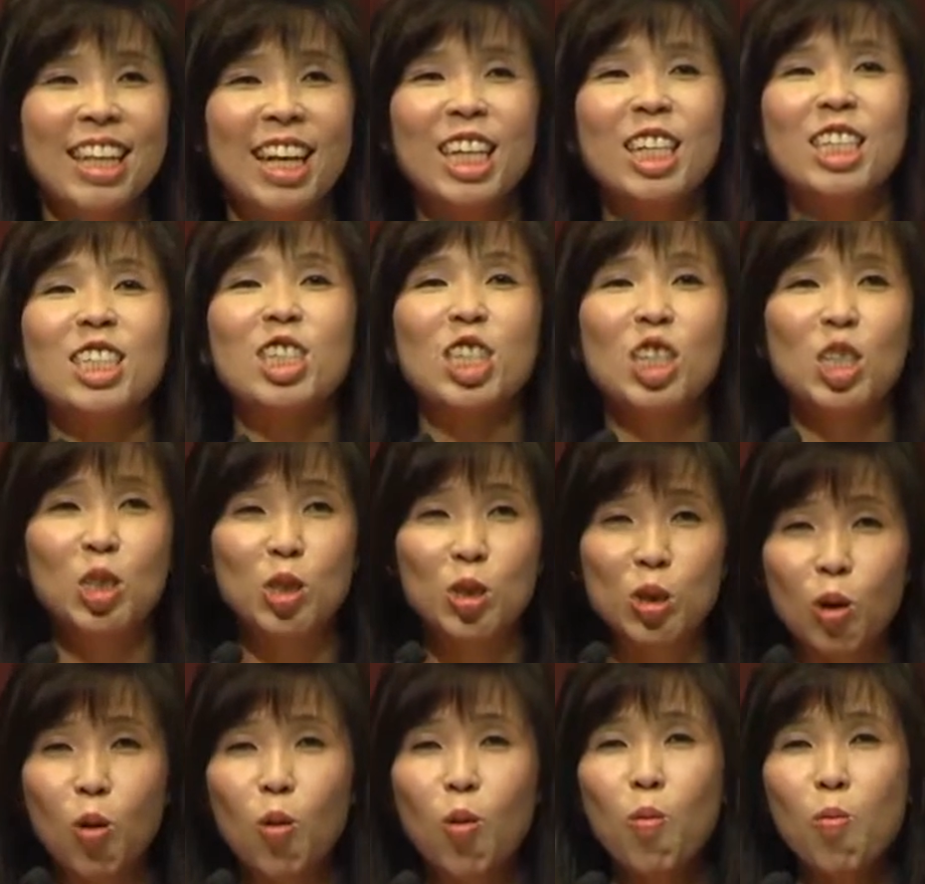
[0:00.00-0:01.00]
there is just
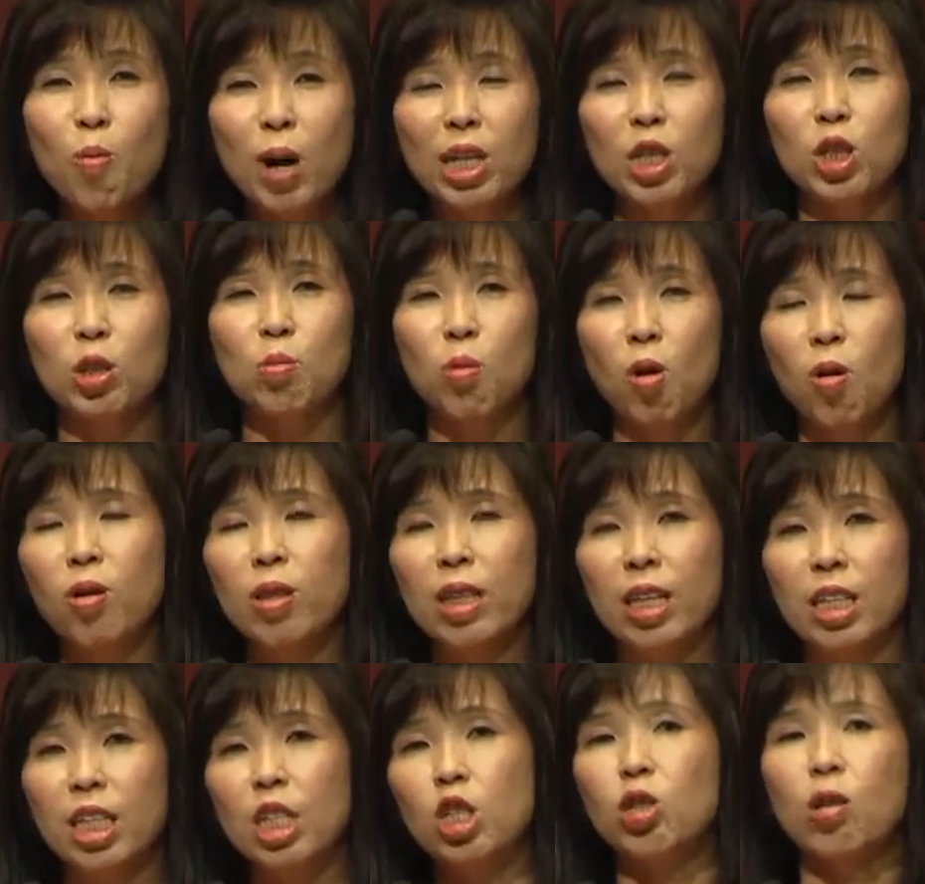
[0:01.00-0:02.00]
so much more
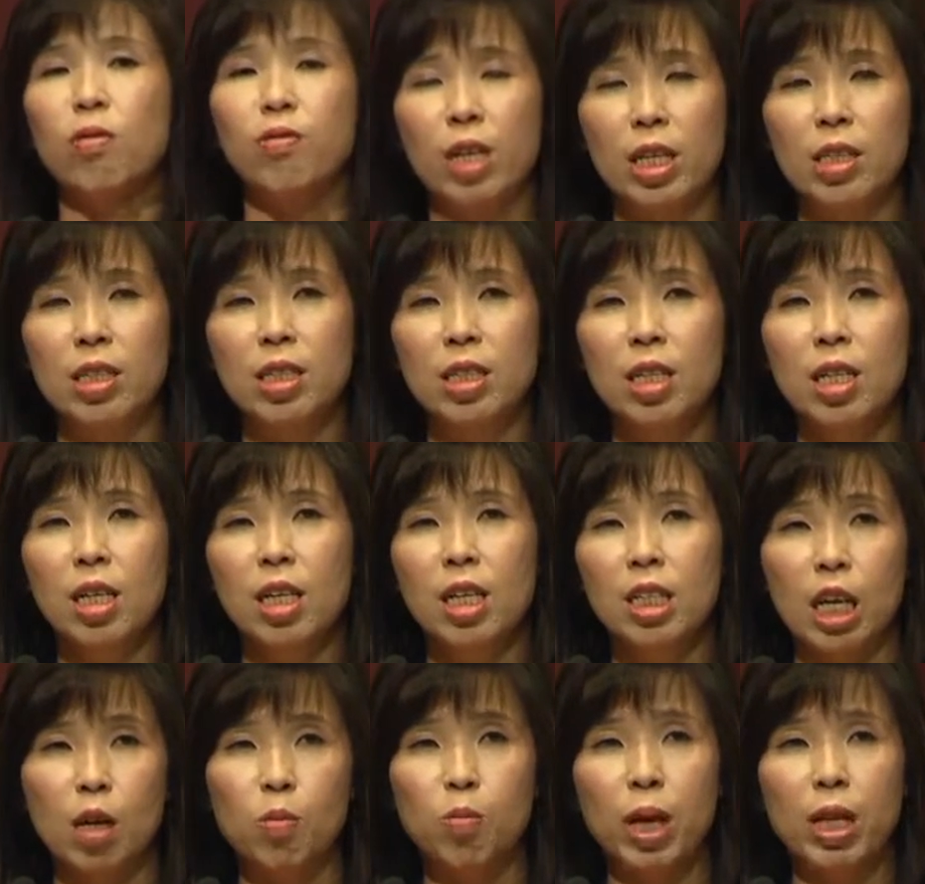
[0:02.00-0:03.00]
that each of us
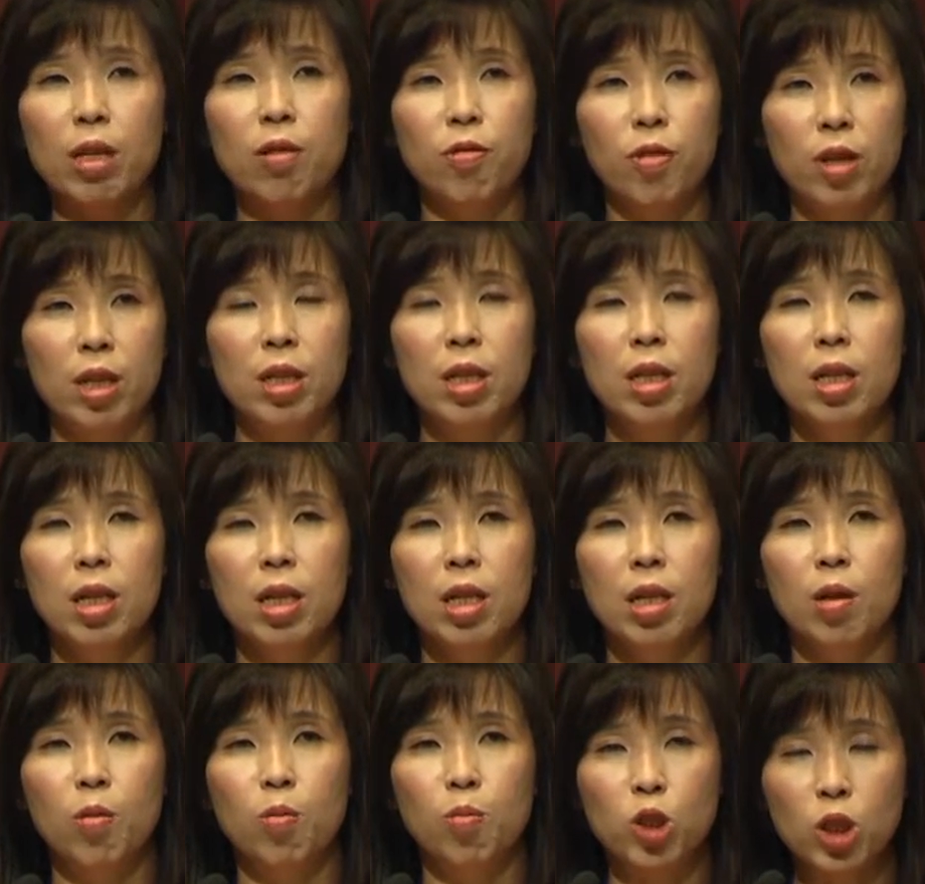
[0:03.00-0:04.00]
can benefit
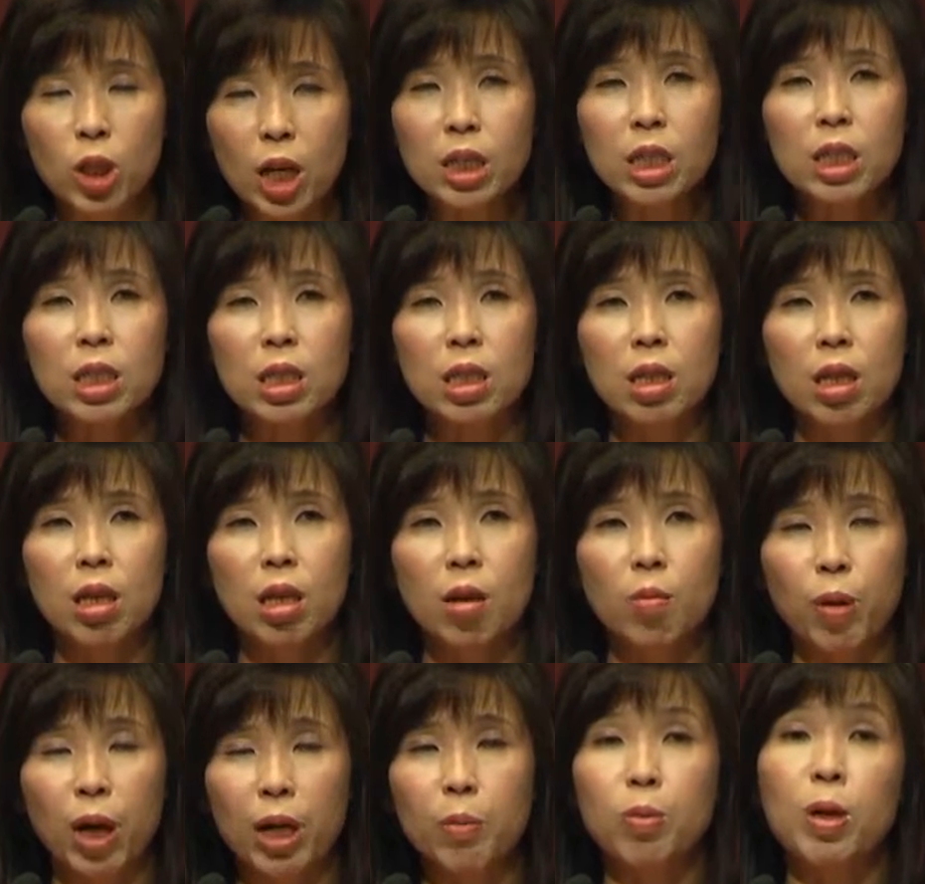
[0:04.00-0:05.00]
just
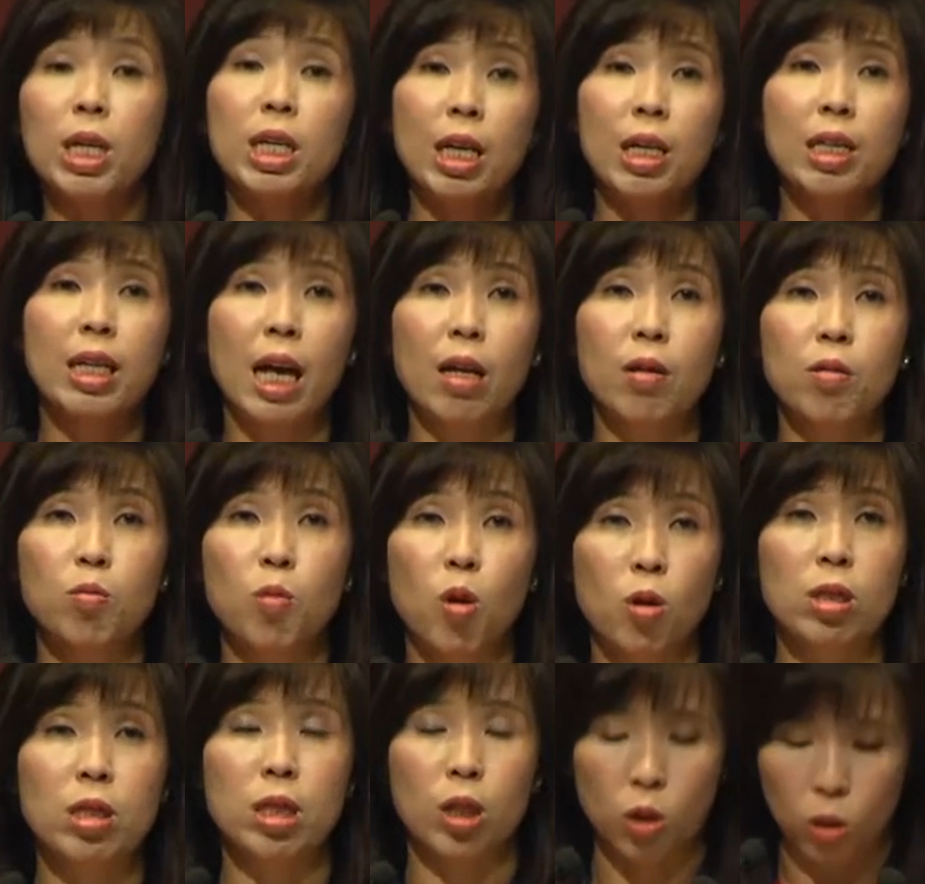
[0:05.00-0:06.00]
by making that
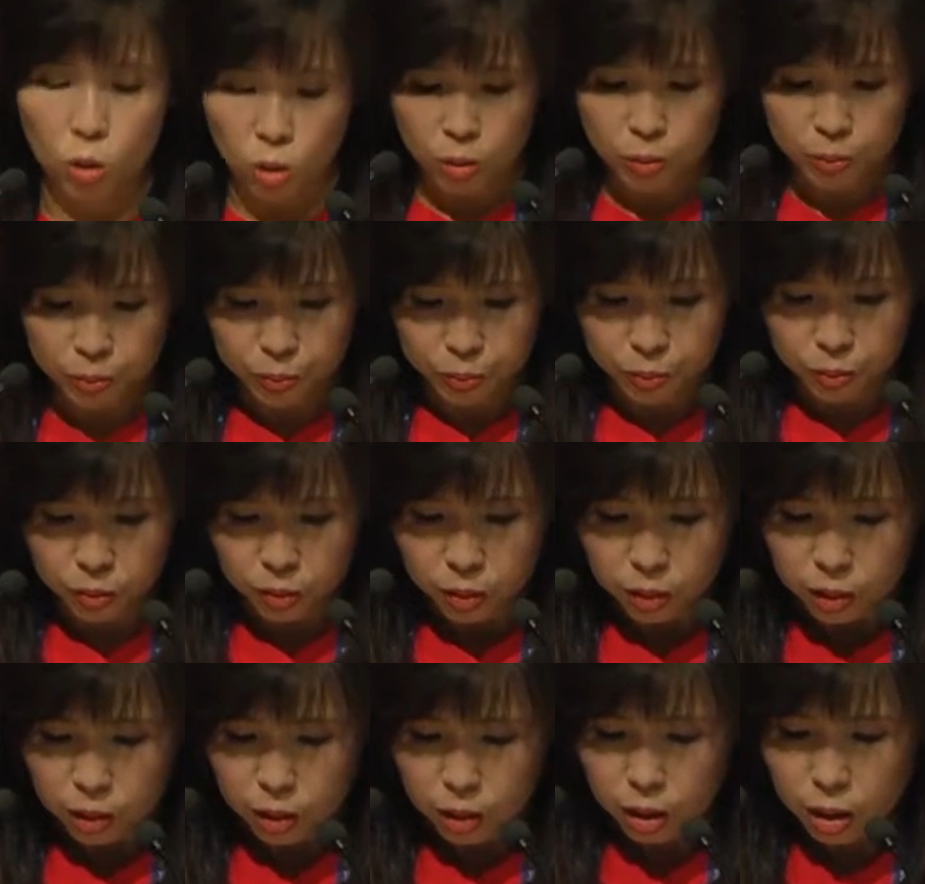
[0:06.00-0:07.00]
more secure.
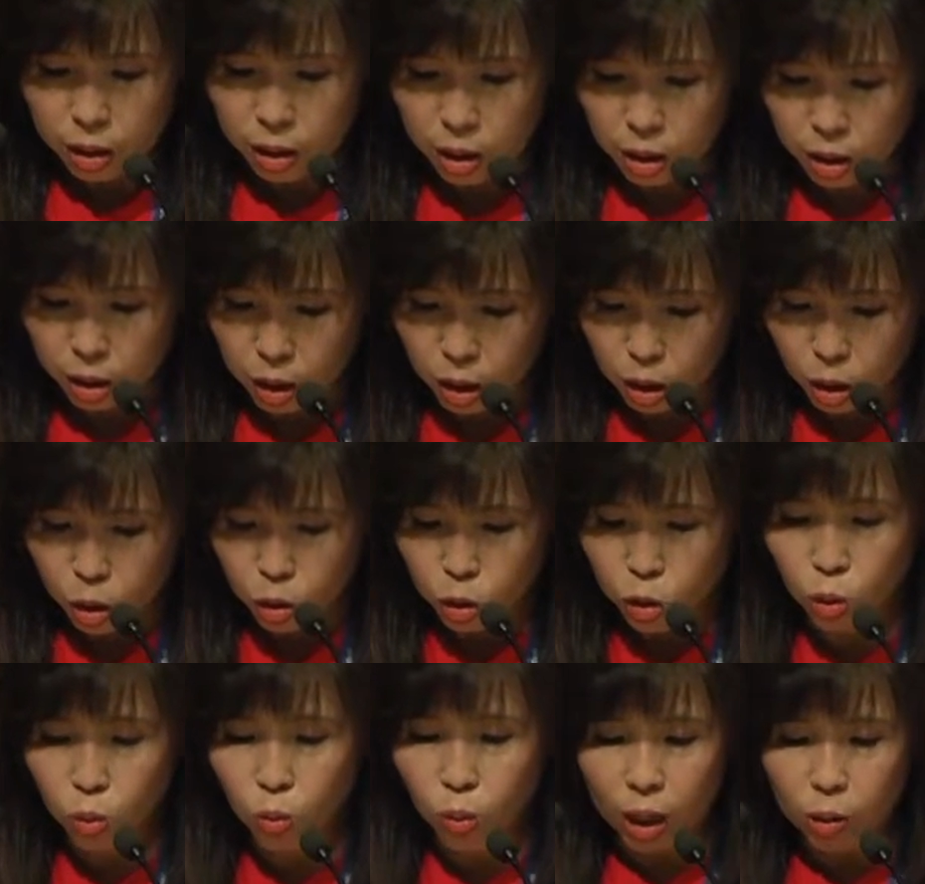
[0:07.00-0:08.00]

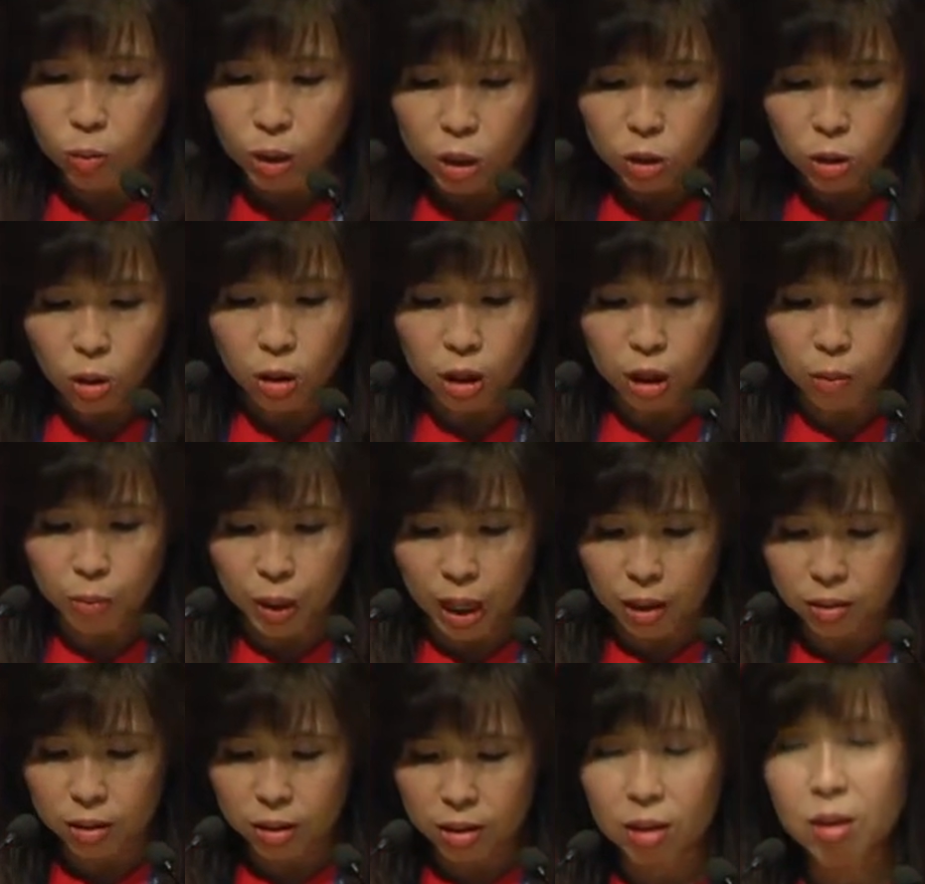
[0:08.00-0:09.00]
So while we talk
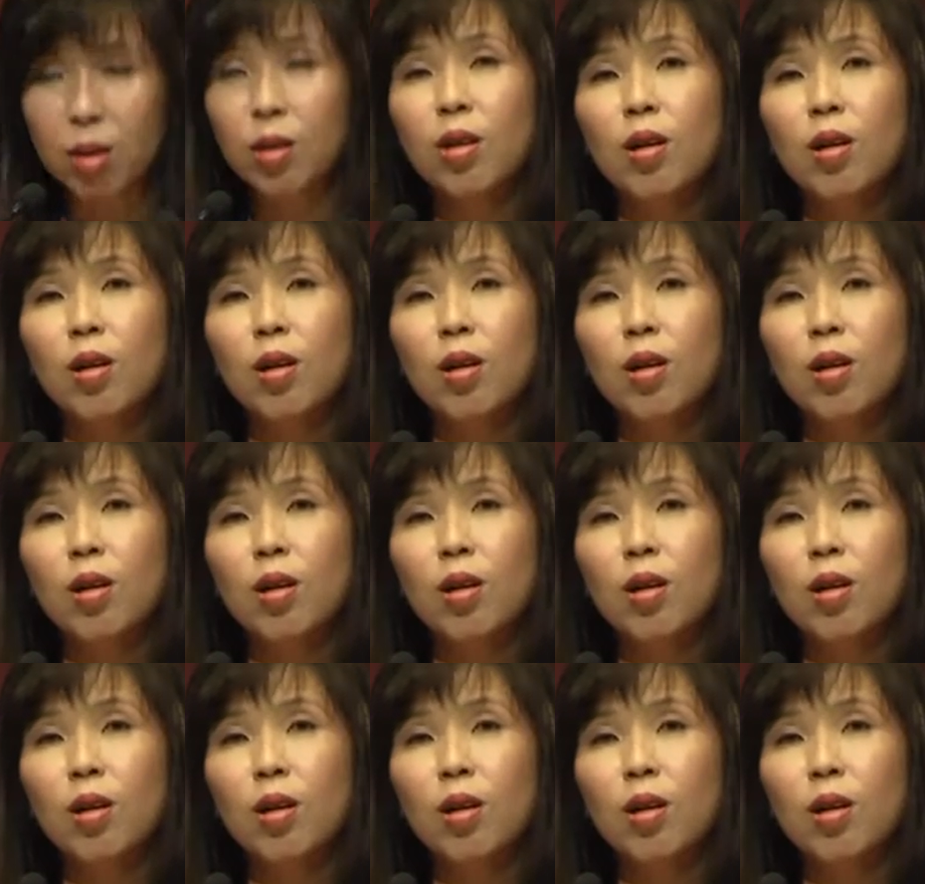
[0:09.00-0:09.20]
about